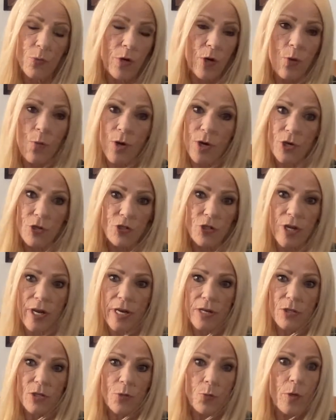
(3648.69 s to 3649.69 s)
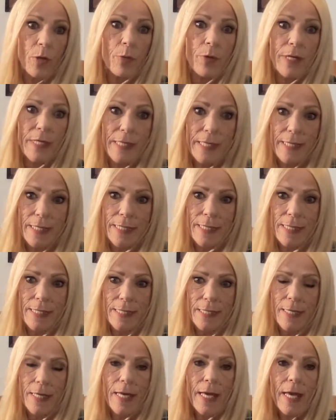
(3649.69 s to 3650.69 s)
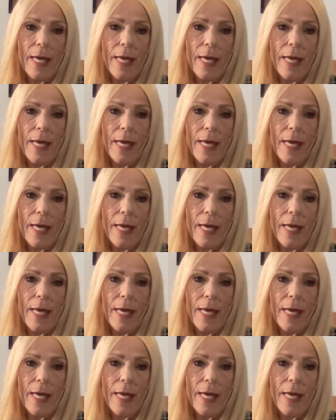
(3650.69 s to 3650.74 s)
We don't want to change. We resist.